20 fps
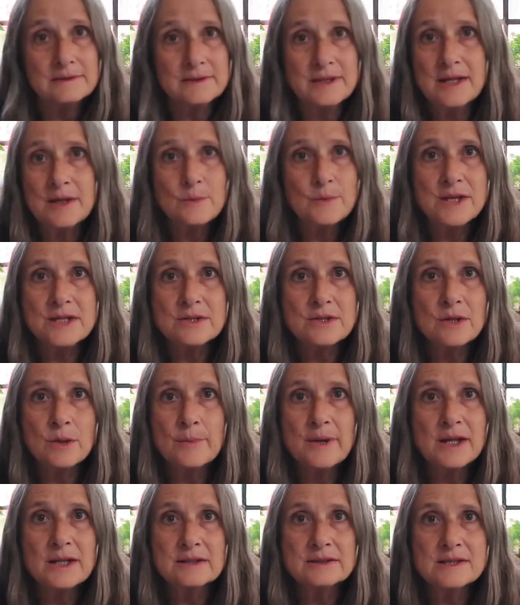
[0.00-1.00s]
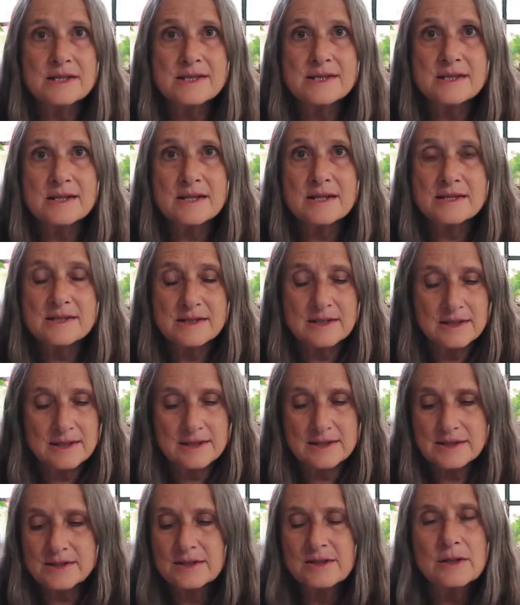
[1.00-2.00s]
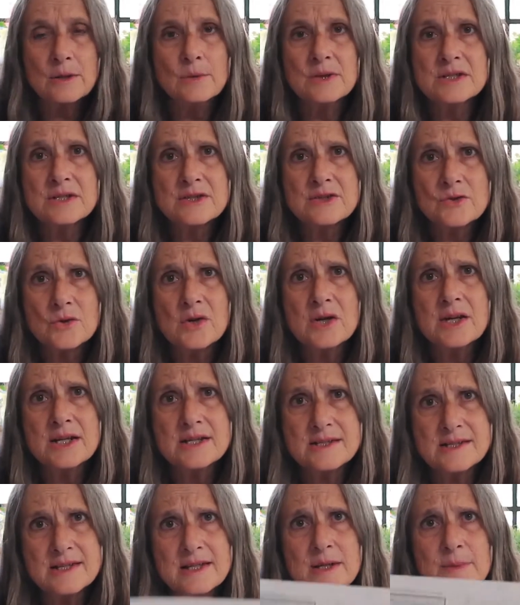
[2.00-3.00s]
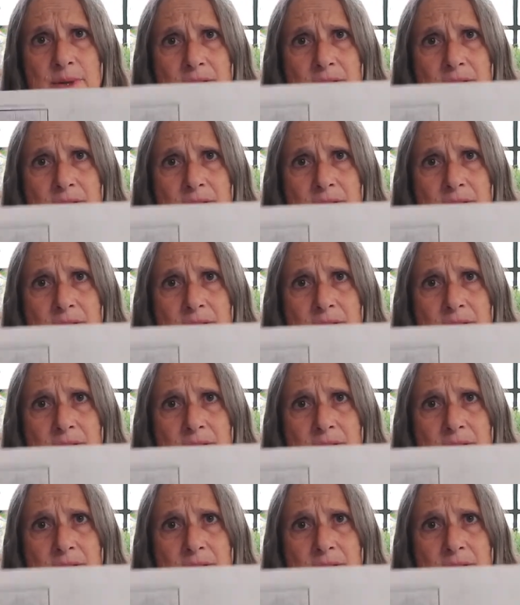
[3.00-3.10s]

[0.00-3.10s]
Can't wait to go back and listen to this again and tell you what story I said